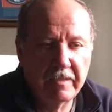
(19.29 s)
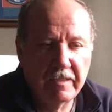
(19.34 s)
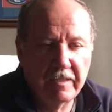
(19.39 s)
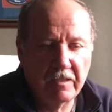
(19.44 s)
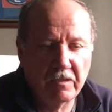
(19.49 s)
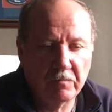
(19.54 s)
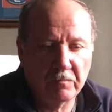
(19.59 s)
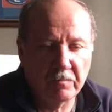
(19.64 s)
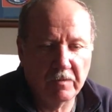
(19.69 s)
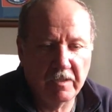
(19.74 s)

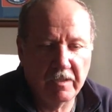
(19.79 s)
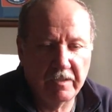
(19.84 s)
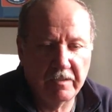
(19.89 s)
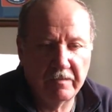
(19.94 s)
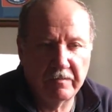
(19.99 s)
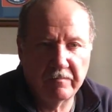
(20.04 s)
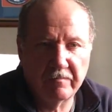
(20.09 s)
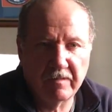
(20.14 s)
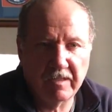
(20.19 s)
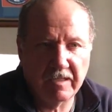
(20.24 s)
It'll
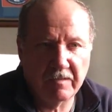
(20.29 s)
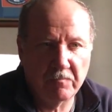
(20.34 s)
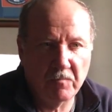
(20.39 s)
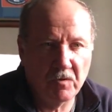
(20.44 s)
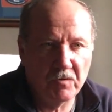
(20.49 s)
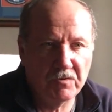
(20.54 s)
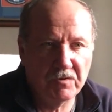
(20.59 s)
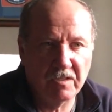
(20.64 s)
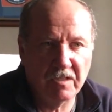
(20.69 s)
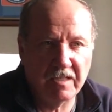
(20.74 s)
run like
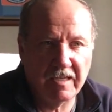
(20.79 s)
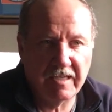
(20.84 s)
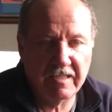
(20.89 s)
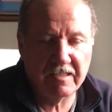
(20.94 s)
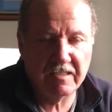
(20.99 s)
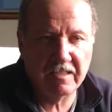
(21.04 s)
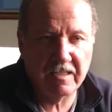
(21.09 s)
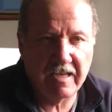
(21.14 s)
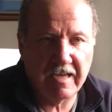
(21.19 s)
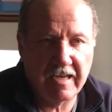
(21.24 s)
most of the
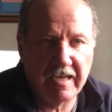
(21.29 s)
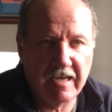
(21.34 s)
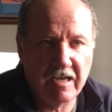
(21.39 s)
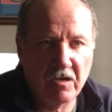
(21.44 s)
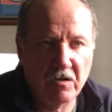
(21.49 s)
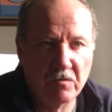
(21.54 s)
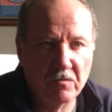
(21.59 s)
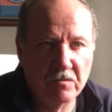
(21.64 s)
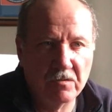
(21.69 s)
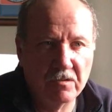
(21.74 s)
lights in the
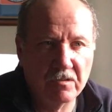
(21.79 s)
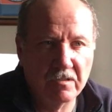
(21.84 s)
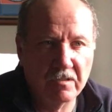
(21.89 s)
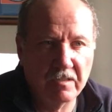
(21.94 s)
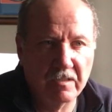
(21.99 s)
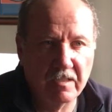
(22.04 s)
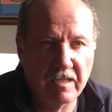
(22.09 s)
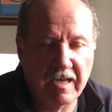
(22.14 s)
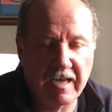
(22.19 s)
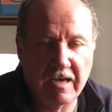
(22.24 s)
house
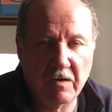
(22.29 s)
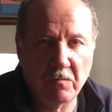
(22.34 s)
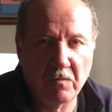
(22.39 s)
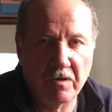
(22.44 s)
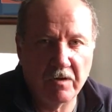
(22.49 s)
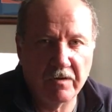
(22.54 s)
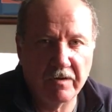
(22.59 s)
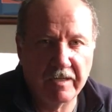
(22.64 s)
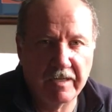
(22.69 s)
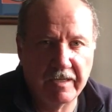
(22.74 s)
and the hot
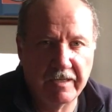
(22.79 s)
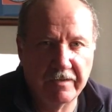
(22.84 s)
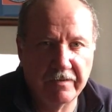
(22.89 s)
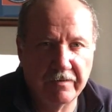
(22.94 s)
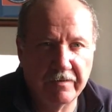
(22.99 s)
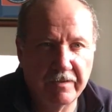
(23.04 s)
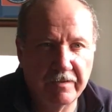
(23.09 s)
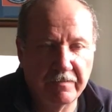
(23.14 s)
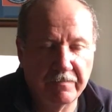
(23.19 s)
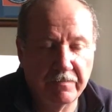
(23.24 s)
water
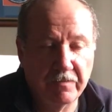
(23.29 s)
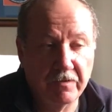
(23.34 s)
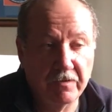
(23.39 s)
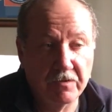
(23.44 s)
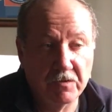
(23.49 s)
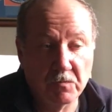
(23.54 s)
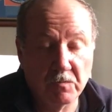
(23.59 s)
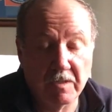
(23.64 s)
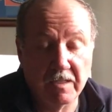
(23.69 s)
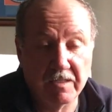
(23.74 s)
heater and the
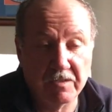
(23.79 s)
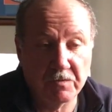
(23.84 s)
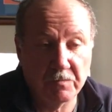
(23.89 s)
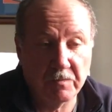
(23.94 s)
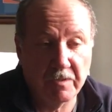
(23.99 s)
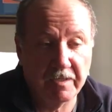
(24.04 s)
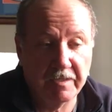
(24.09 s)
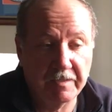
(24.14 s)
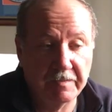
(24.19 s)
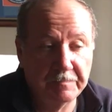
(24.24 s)
furnace while it's
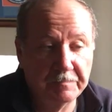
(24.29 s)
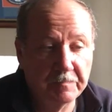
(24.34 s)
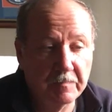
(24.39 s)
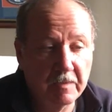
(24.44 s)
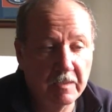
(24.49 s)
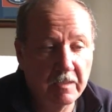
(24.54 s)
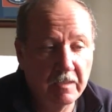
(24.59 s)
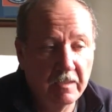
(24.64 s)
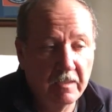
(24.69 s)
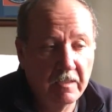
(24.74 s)
running.
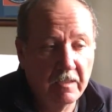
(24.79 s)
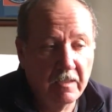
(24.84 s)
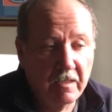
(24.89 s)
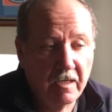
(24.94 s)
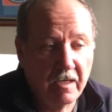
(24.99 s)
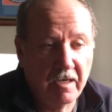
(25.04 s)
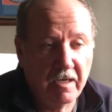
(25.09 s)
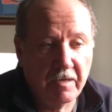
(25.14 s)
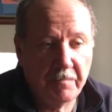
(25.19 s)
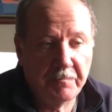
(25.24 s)

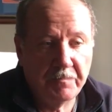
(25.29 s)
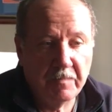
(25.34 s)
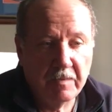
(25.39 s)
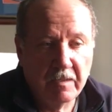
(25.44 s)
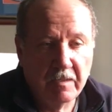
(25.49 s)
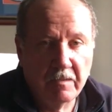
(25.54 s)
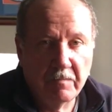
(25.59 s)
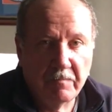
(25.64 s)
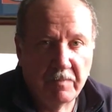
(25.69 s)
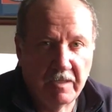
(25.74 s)

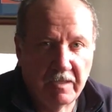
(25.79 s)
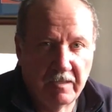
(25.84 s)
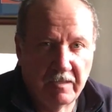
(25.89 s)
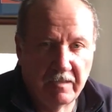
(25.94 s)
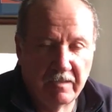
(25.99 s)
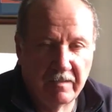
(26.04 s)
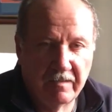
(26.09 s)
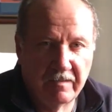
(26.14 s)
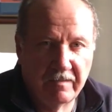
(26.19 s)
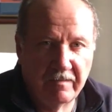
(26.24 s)
But
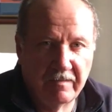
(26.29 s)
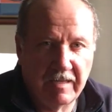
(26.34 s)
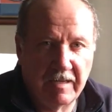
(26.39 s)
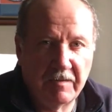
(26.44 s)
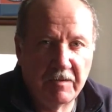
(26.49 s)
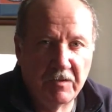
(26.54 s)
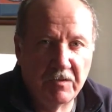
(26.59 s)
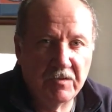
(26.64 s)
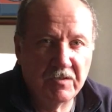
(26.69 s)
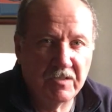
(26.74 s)

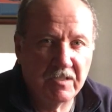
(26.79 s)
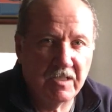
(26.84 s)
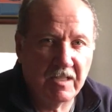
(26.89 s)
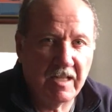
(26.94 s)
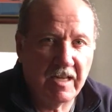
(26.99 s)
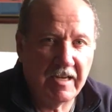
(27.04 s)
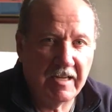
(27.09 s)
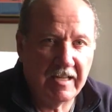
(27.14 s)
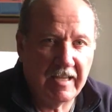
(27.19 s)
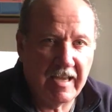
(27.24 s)
that uses a
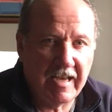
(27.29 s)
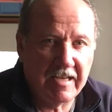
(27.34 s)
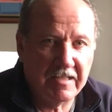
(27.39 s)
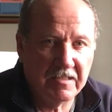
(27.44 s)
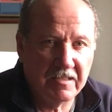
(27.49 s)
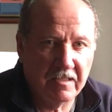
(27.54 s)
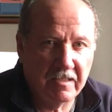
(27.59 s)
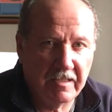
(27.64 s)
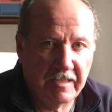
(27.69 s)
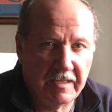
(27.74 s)
lot of
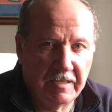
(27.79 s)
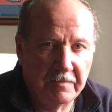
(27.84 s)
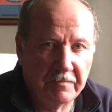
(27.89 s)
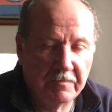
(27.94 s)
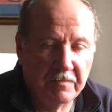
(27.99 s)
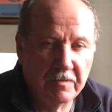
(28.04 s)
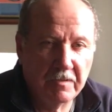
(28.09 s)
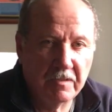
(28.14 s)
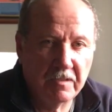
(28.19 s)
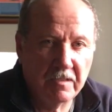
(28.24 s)
gasoline.
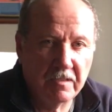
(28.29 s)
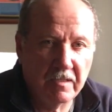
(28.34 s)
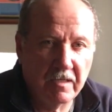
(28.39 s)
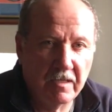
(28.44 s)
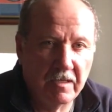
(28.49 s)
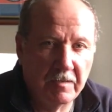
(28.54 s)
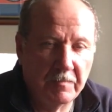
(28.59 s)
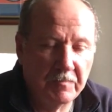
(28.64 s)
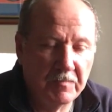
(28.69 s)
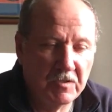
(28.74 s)

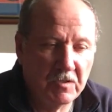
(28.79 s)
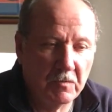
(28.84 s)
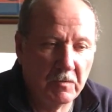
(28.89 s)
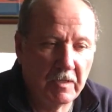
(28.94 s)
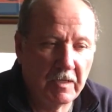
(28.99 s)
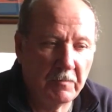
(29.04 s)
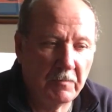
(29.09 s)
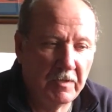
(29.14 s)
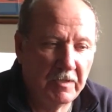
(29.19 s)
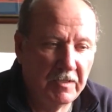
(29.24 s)
So what
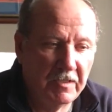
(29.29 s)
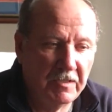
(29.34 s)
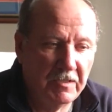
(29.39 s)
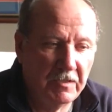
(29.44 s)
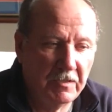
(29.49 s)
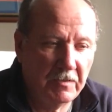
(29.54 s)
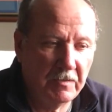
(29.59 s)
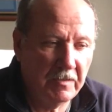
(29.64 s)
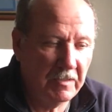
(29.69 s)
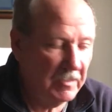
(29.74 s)
I wanted to
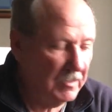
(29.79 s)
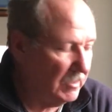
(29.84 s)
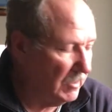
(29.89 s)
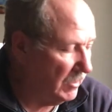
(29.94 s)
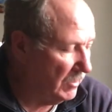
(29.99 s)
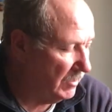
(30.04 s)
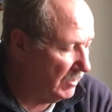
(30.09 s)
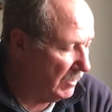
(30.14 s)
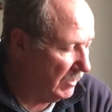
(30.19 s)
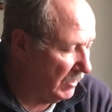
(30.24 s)
do
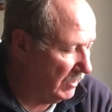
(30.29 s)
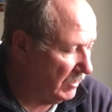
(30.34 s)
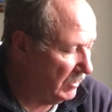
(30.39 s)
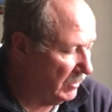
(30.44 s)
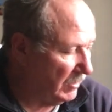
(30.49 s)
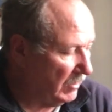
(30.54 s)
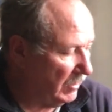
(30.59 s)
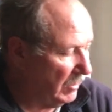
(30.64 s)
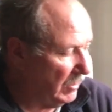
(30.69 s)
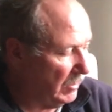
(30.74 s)
is get
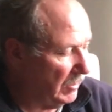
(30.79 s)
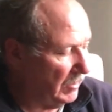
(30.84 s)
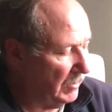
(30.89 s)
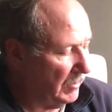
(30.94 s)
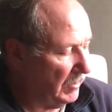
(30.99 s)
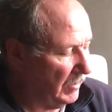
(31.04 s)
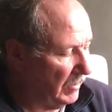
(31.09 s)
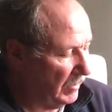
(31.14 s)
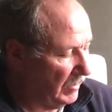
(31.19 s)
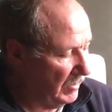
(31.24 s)

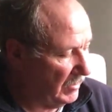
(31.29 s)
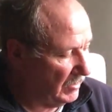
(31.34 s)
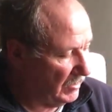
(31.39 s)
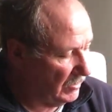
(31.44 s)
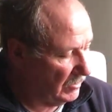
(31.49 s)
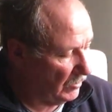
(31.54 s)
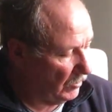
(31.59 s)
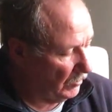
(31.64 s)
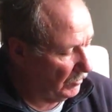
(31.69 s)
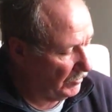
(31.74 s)
this
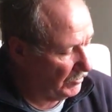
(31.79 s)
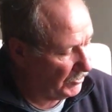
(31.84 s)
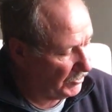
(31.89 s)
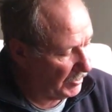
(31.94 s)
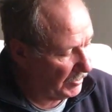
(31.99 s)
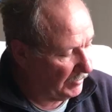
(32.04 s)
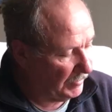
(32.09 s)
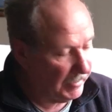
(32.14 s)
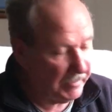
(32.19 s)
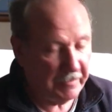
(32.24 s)
solar
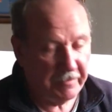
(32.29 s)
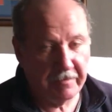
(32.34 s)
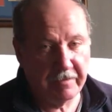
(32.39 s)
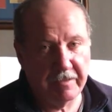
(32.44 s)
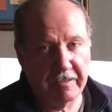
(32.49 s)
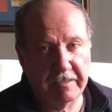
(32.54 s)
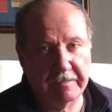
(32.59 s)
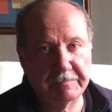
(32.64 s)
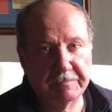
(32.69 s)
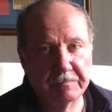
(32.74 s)
generator
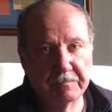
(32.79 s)
thing